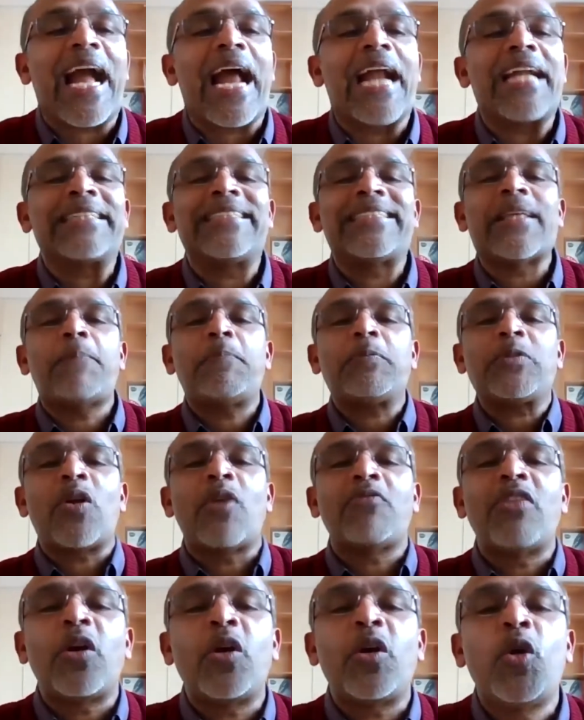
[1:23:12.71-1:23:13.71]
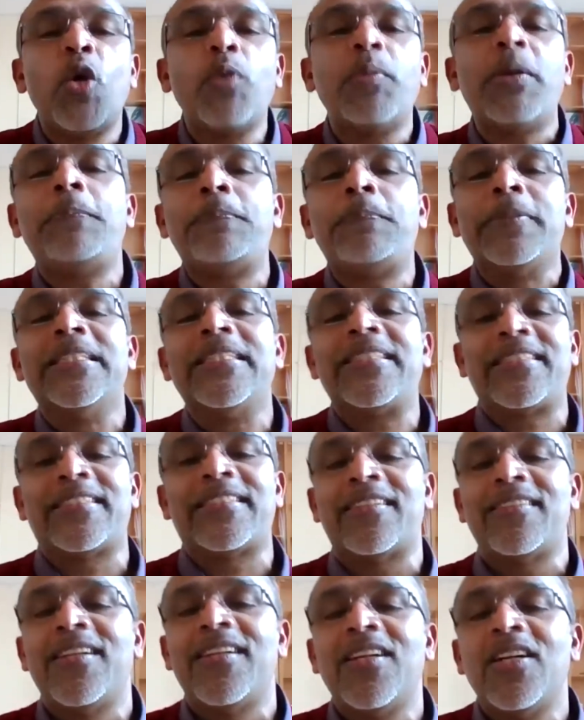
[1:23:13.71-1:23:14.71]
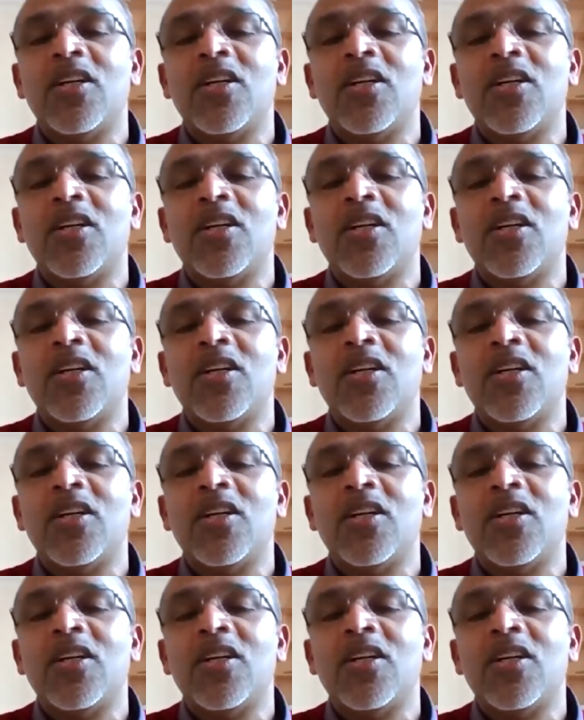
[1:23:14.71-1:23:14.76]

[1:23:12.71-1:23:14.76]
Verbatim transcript: conception of the human person.